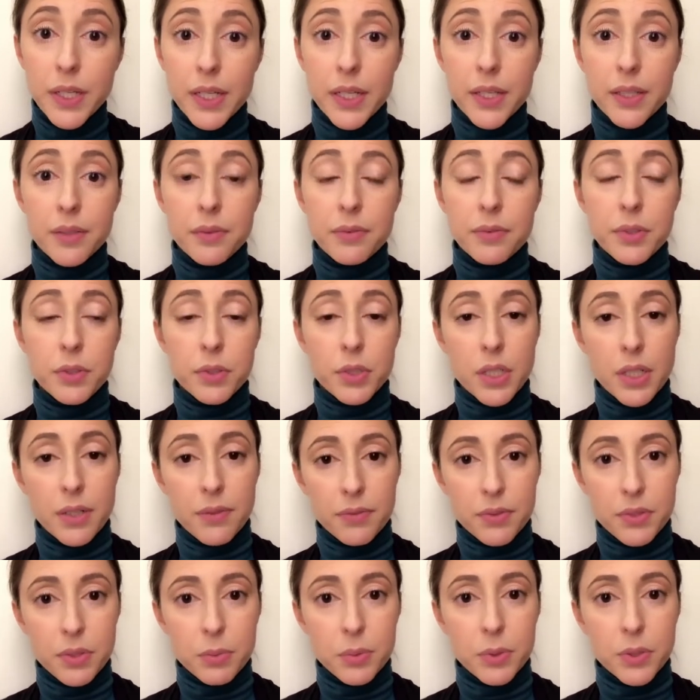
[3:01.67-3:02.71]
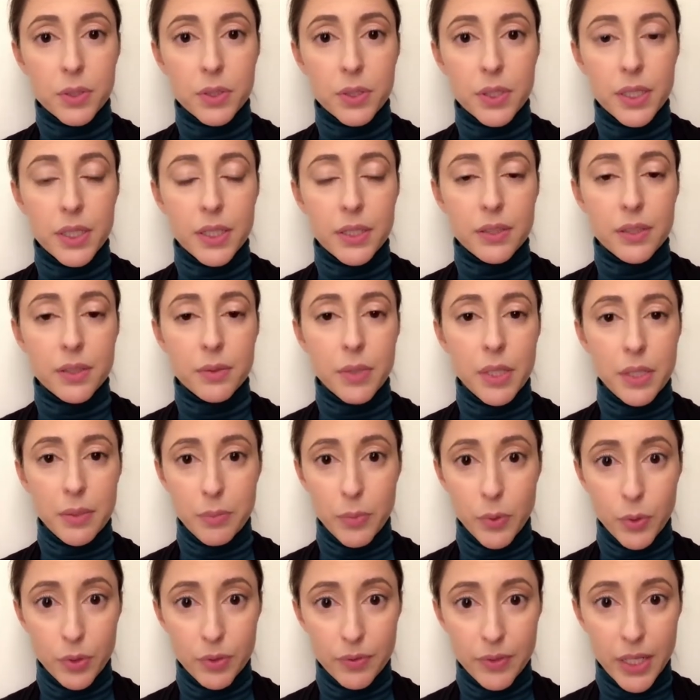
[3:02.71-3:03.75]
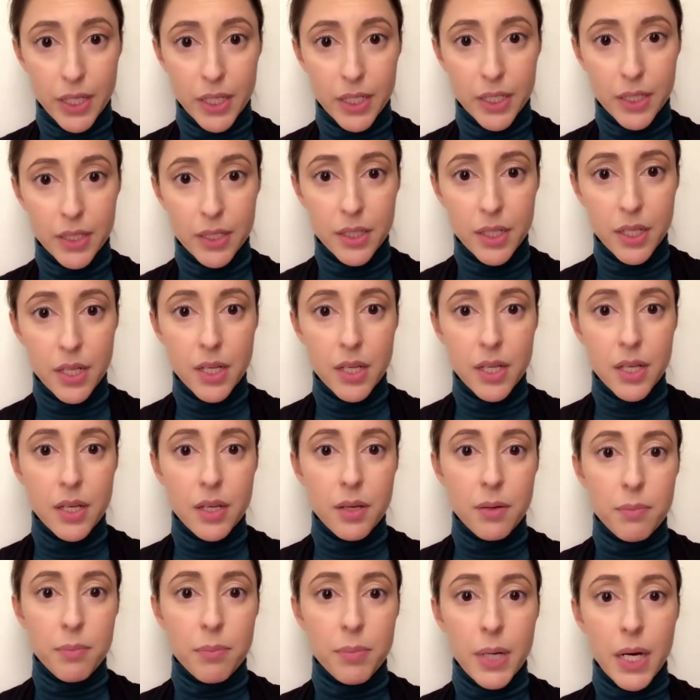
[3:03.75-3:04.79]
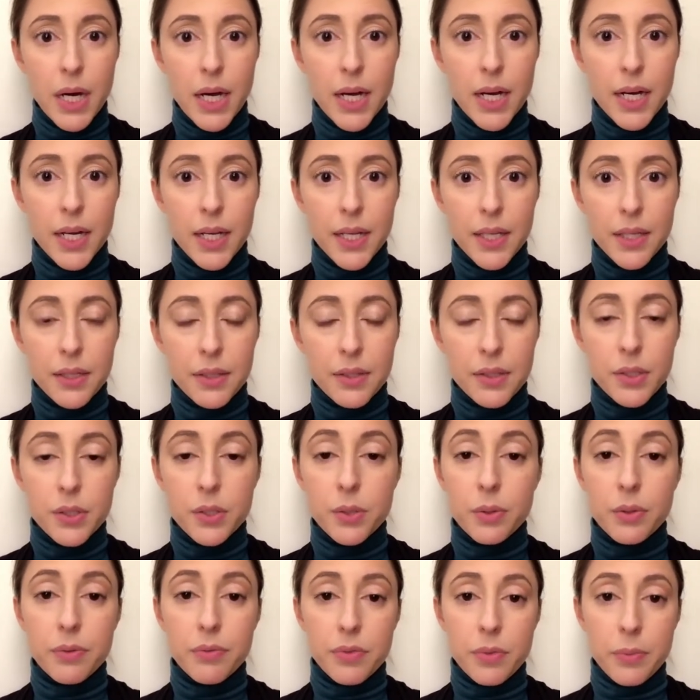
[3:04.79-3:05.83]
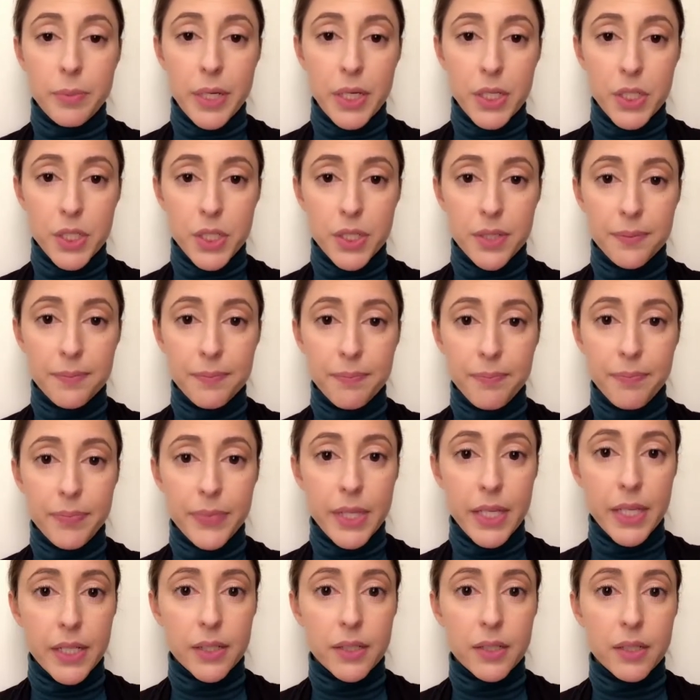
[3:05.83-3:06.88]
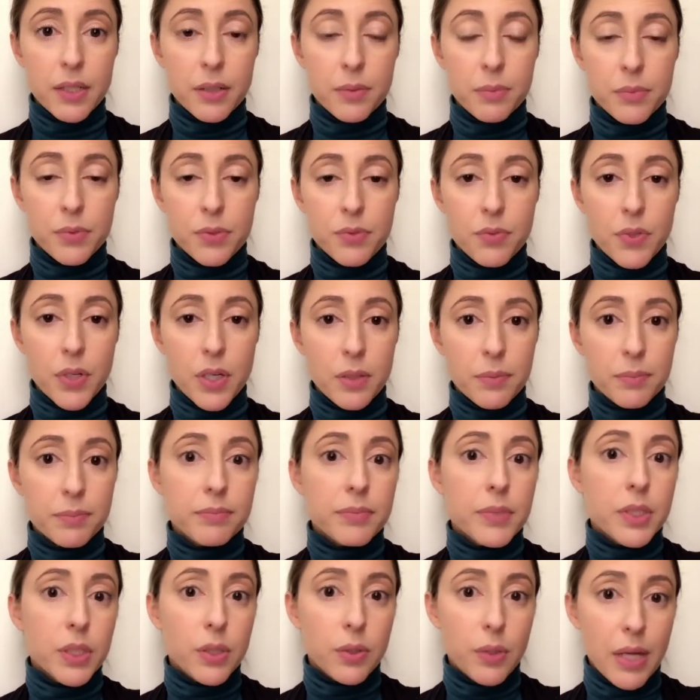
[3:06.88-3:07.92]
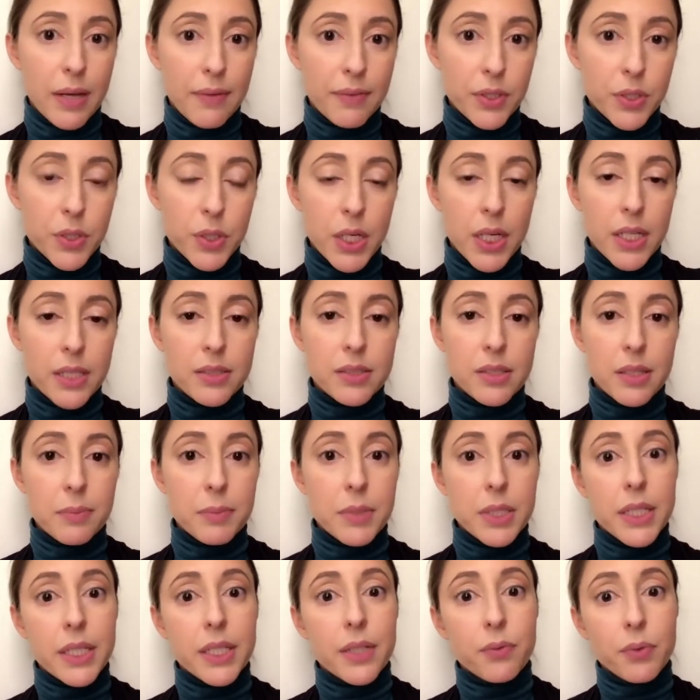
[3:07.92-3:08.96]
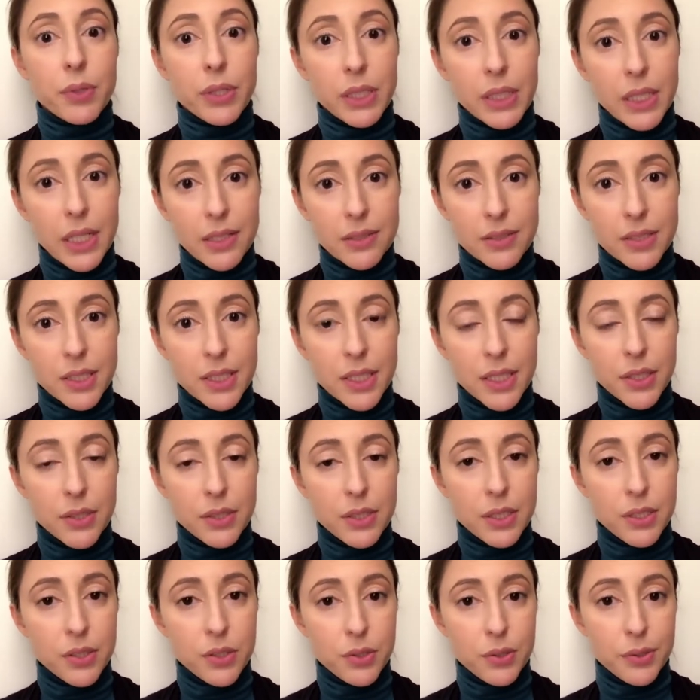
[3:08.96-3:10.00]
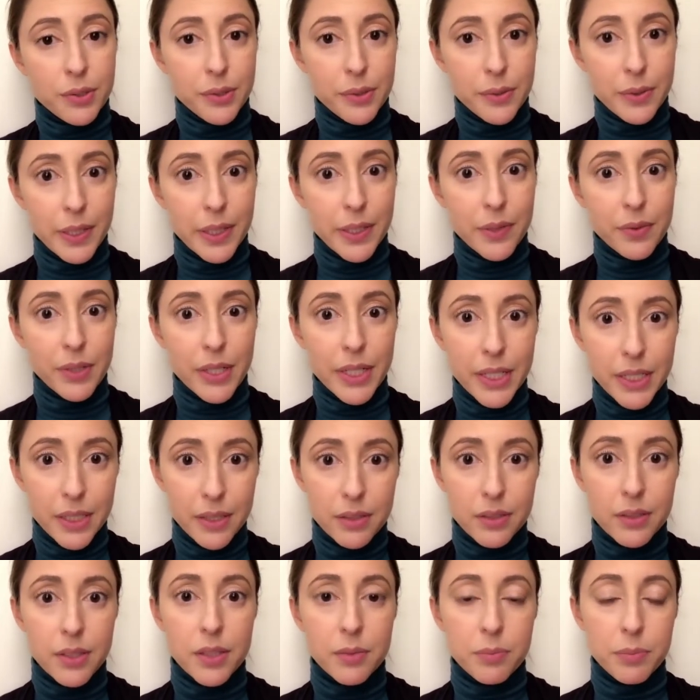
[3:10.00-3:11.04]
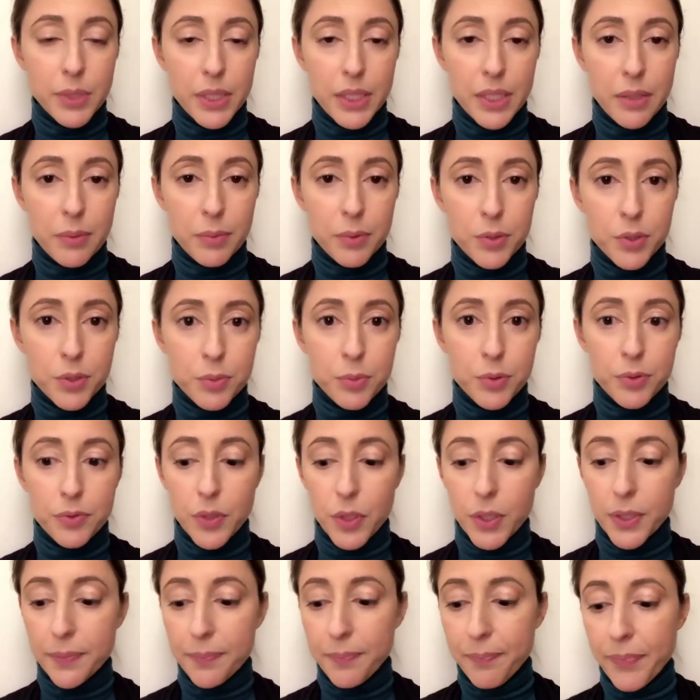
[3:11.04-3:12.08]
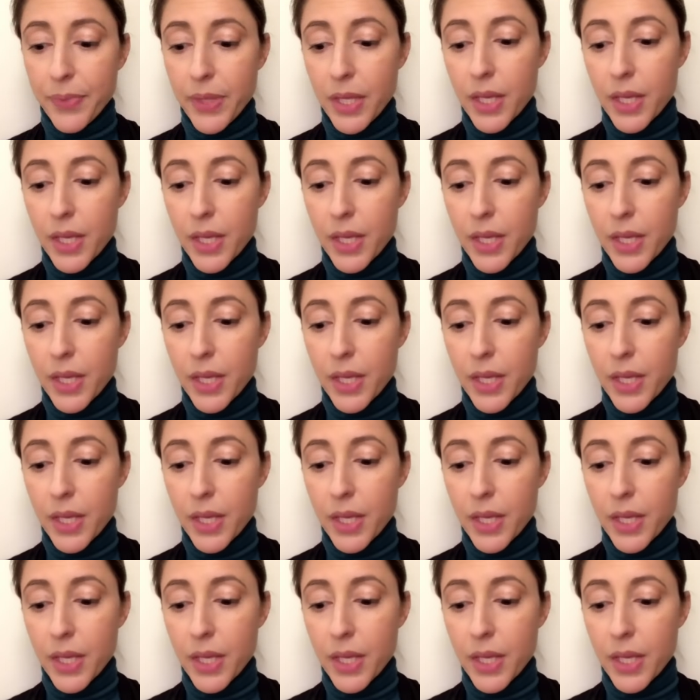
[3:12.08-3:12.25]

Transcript: and feel comfortable and motivated by the new information that comes from, having tried something, realizing that you didn't do it quite right, and being able to move on?